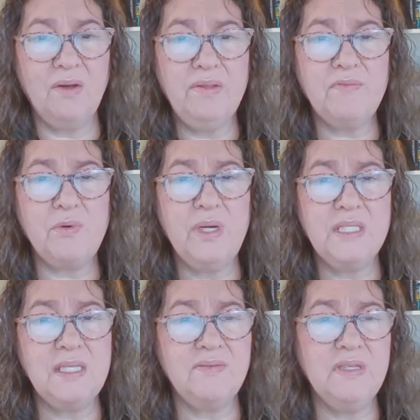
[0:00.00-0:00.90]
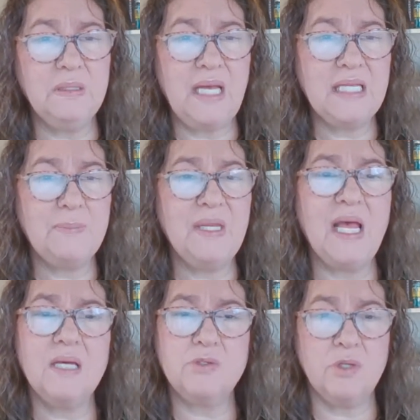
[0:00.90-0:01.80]
on the forensic field has been
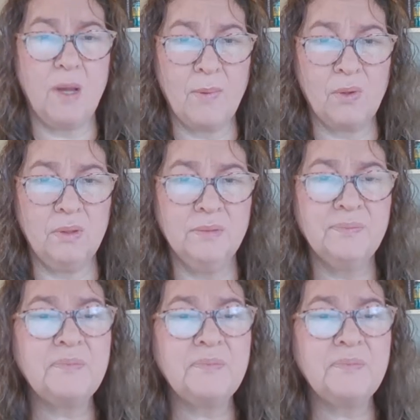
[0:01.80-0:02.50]
astronomical.